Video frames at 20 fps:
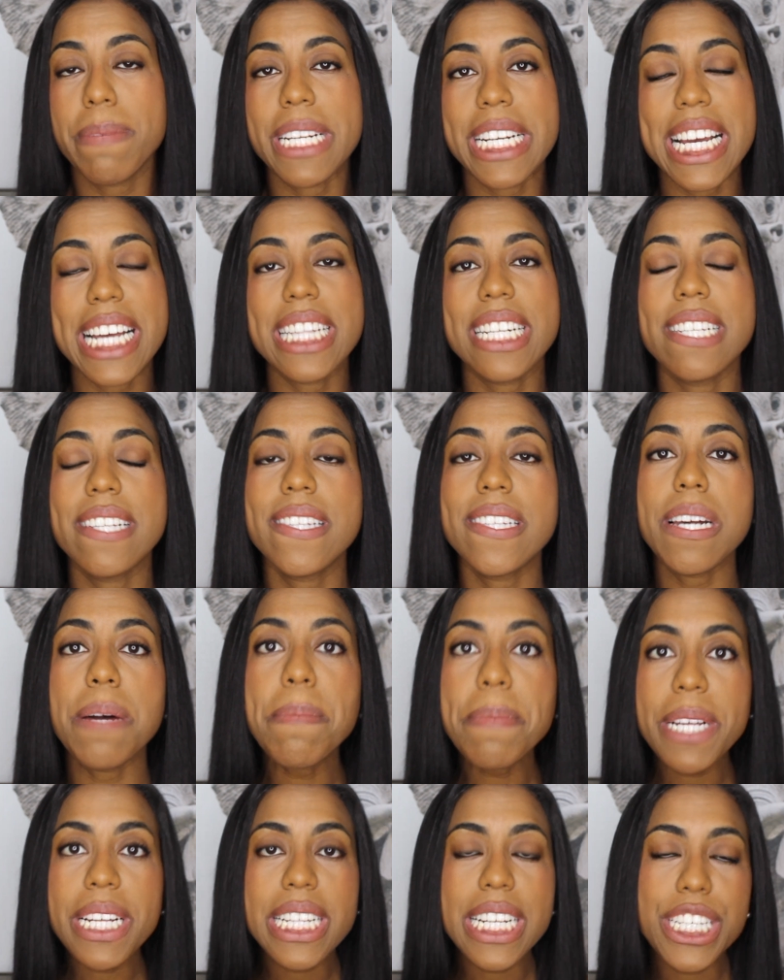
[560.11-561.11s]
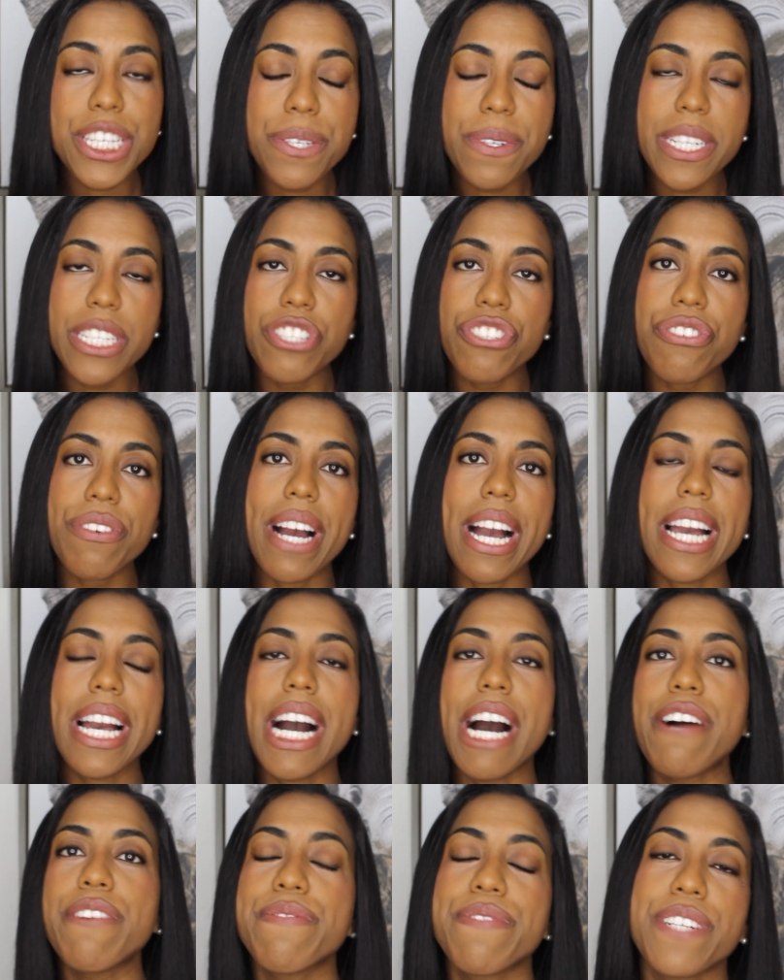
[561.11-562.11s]
But again, that's something that you can try
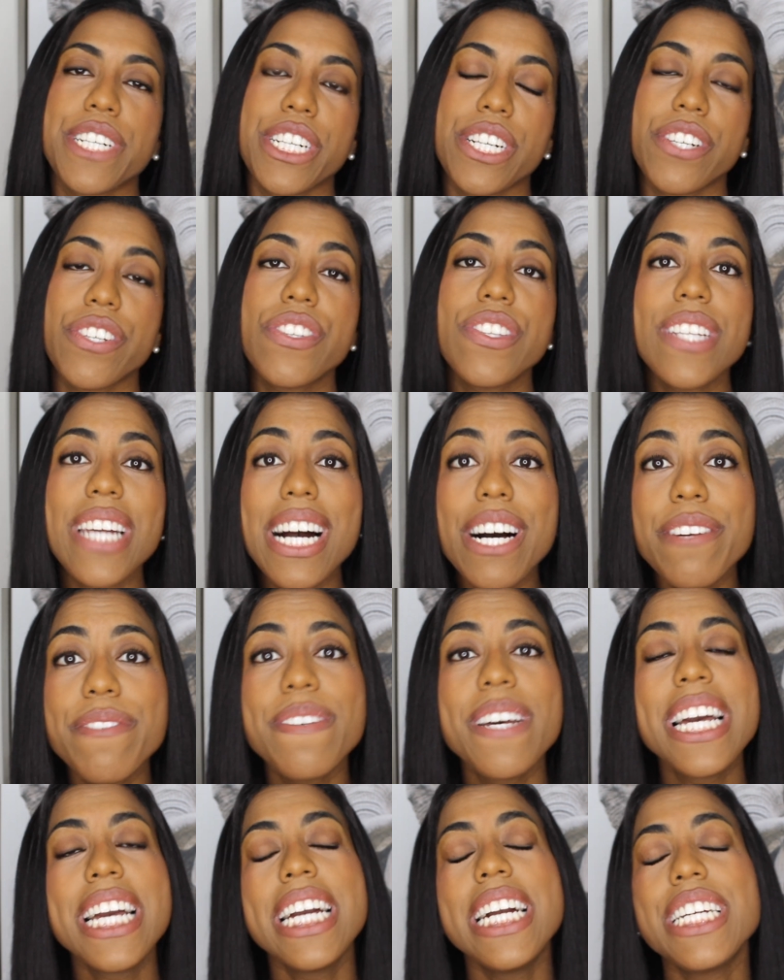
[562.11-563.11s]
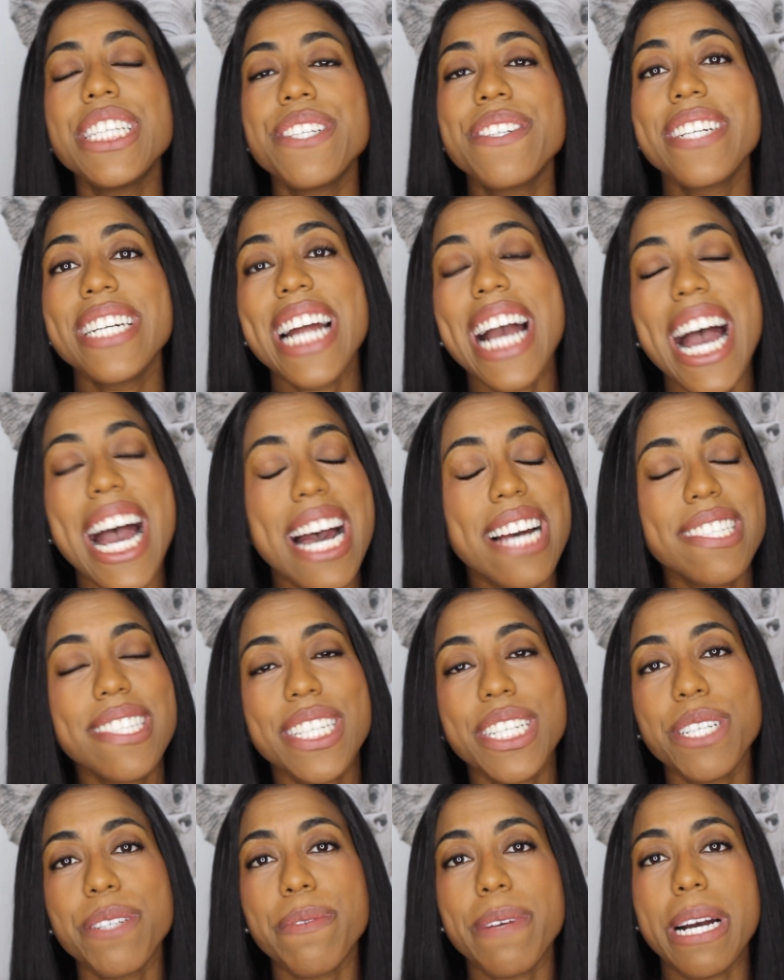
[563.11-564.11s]
out for yourself, and you can
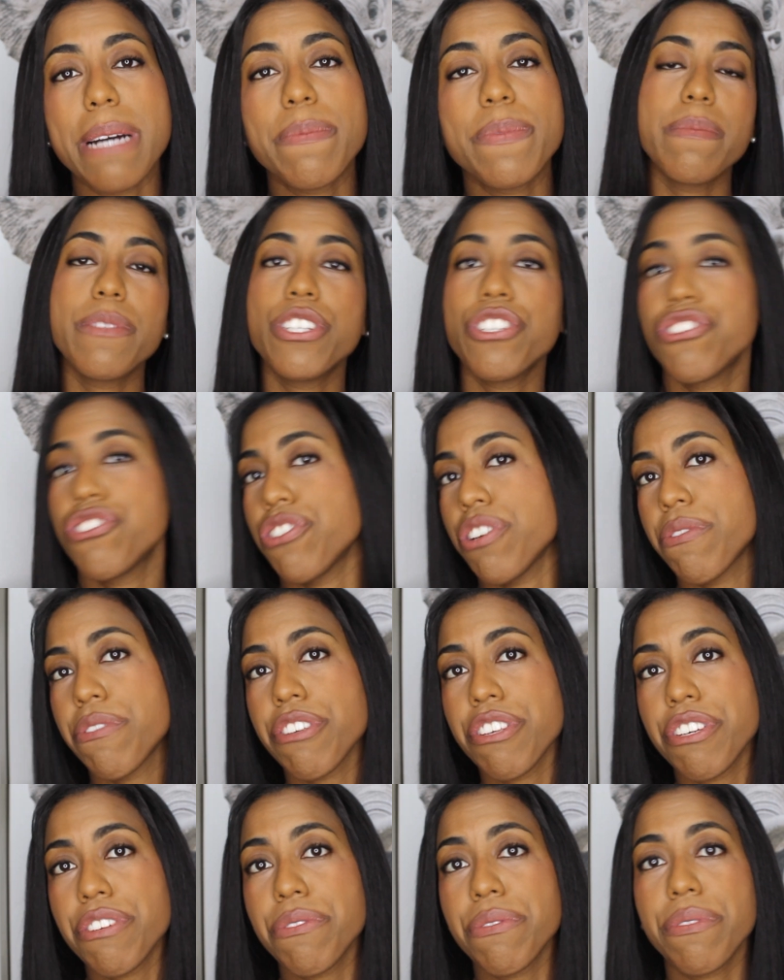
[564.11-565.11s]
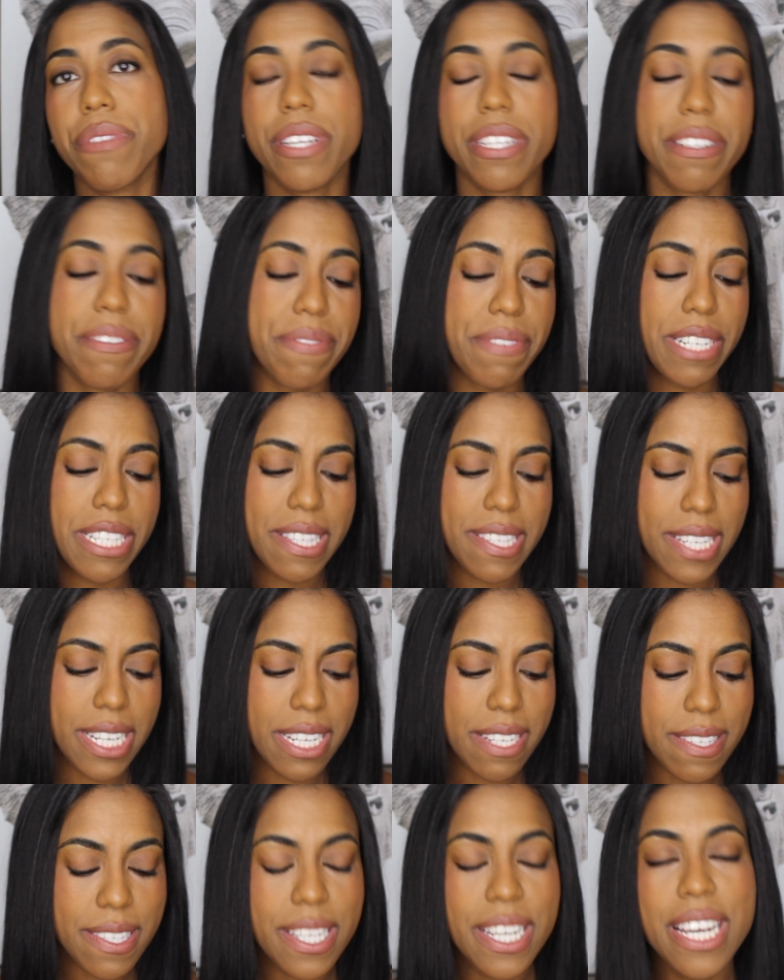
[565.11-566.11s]
ask your reps to show you the
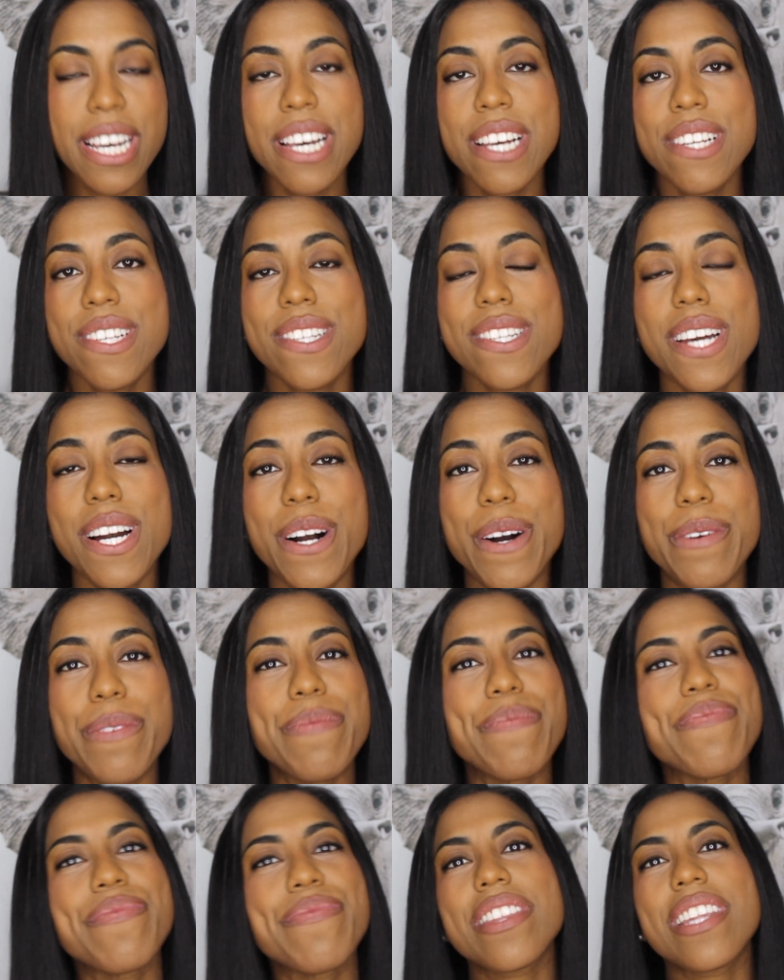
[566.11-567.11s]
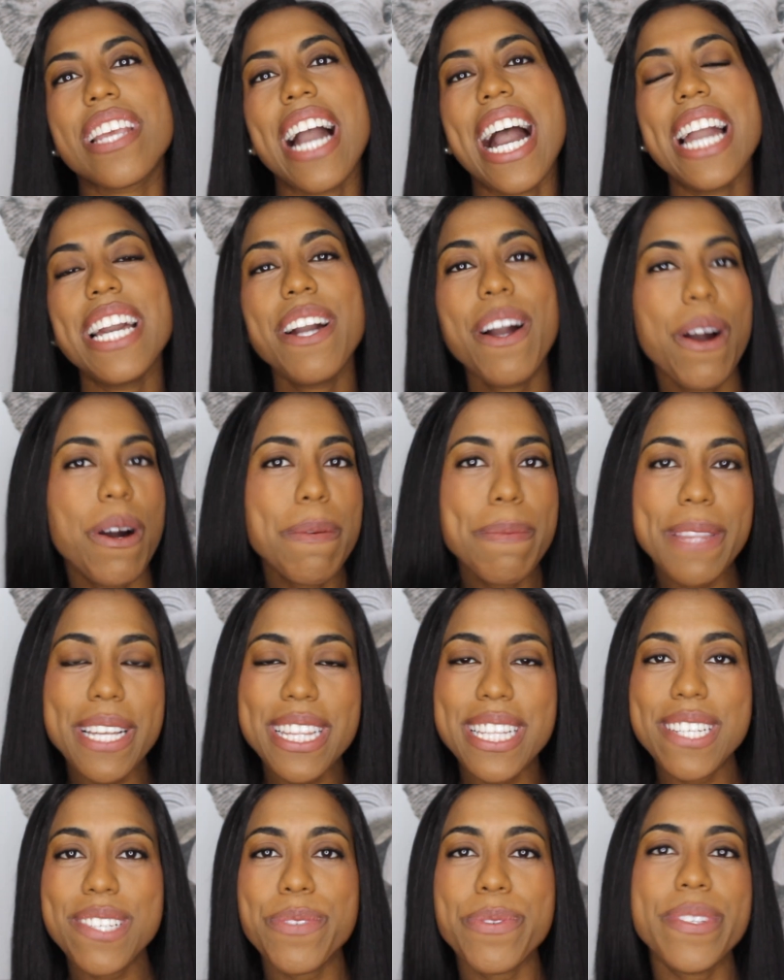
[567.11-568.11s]
differences. So I hope
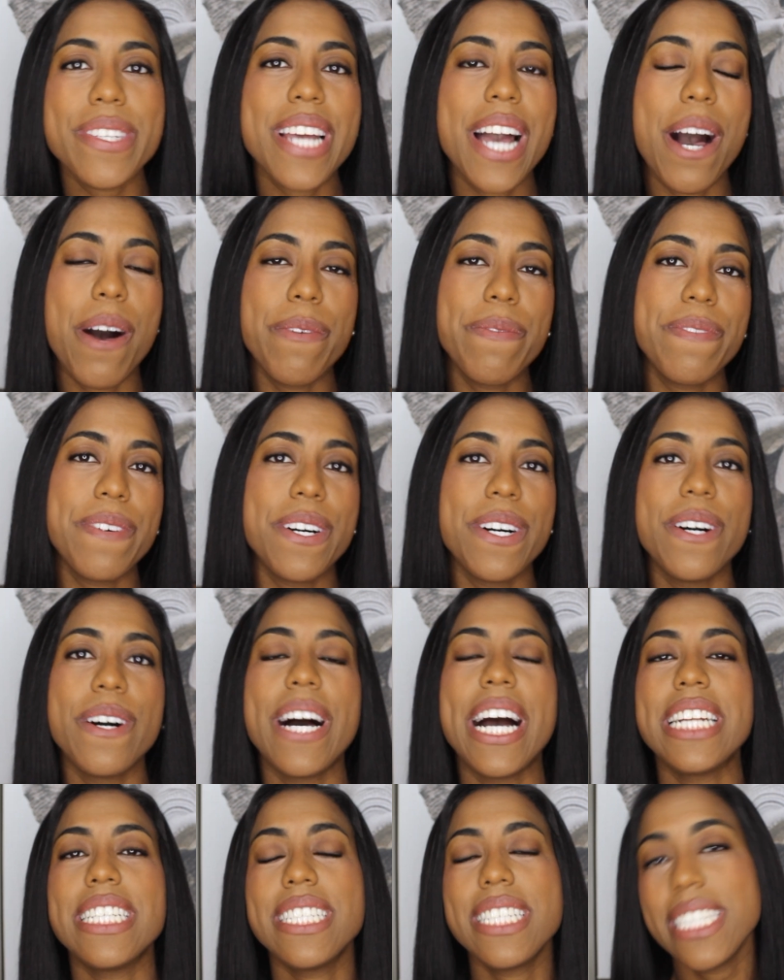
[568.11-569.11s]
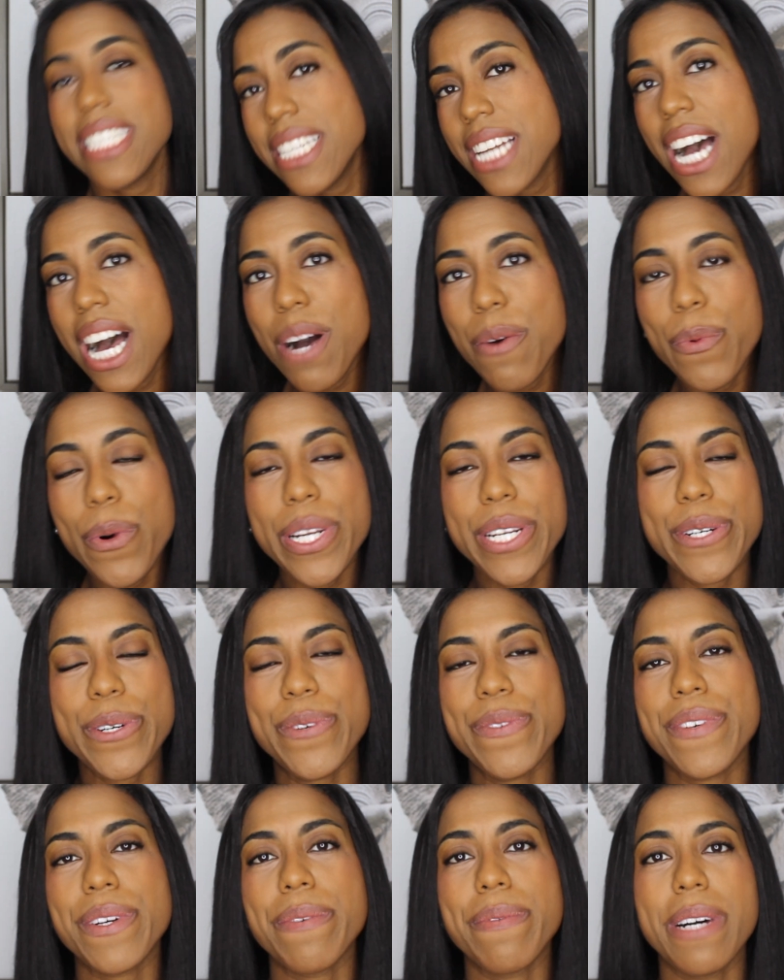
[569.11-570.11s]
that this was helpful. I did not want to
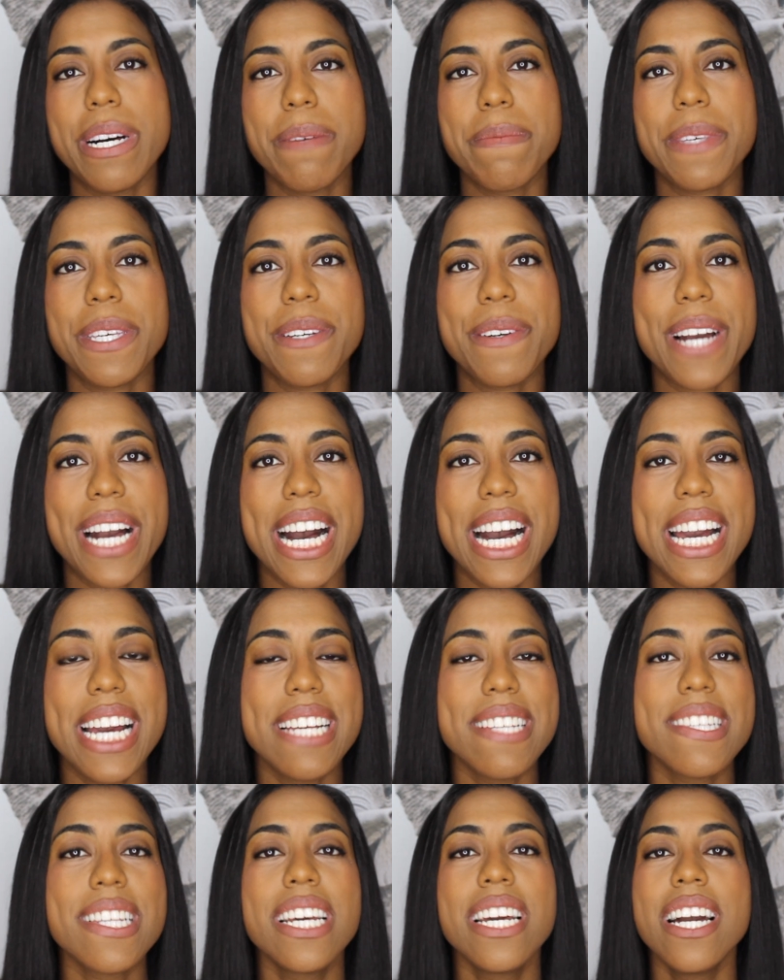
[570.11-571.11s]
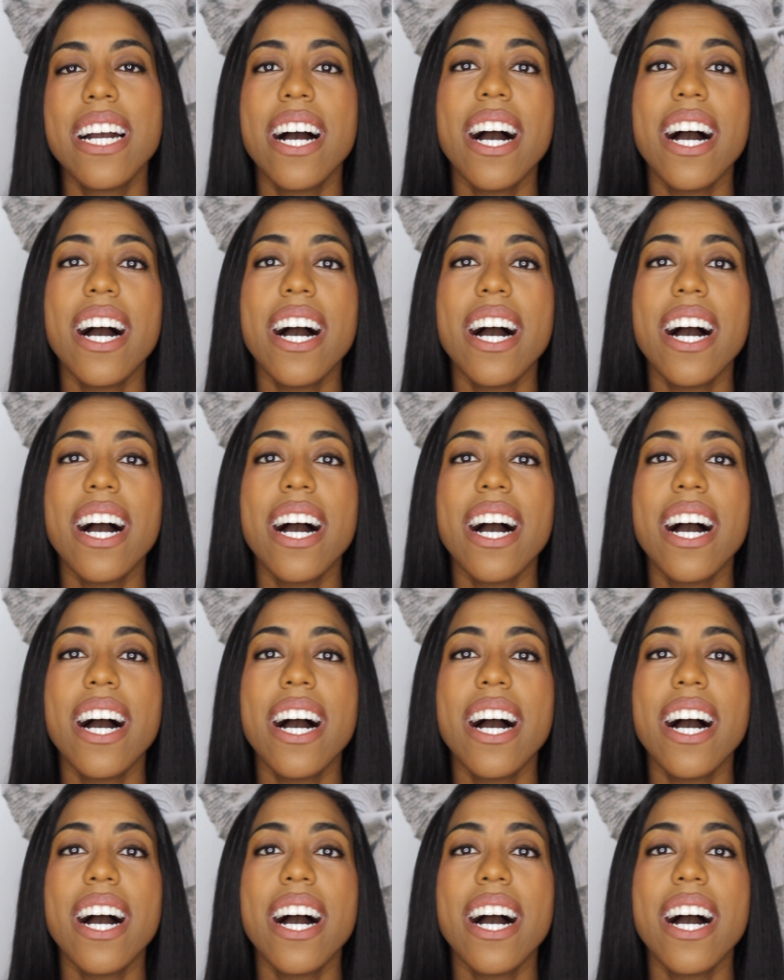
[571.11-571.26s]
overwhelm you guys.